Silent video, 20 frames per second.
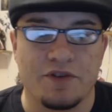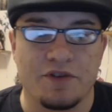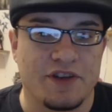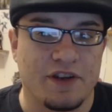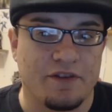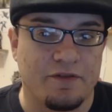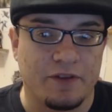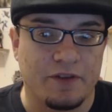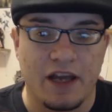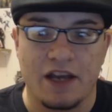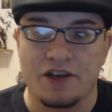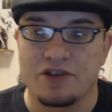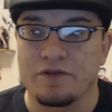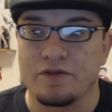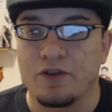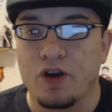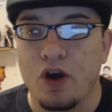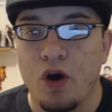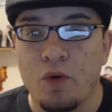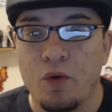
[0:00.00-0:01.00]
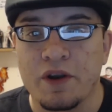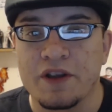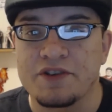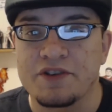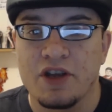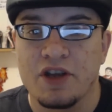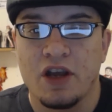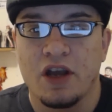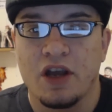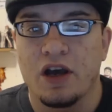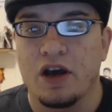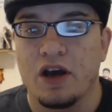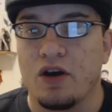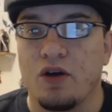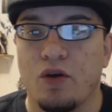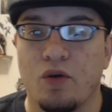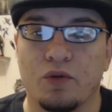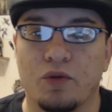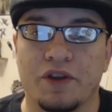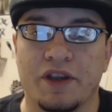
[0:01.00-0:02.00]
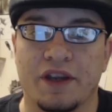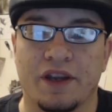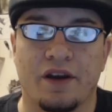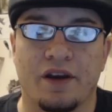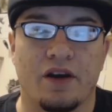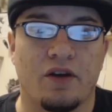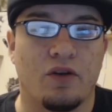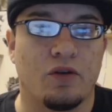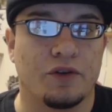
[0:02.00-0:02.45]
we see a flash of Conis uh, holding uh,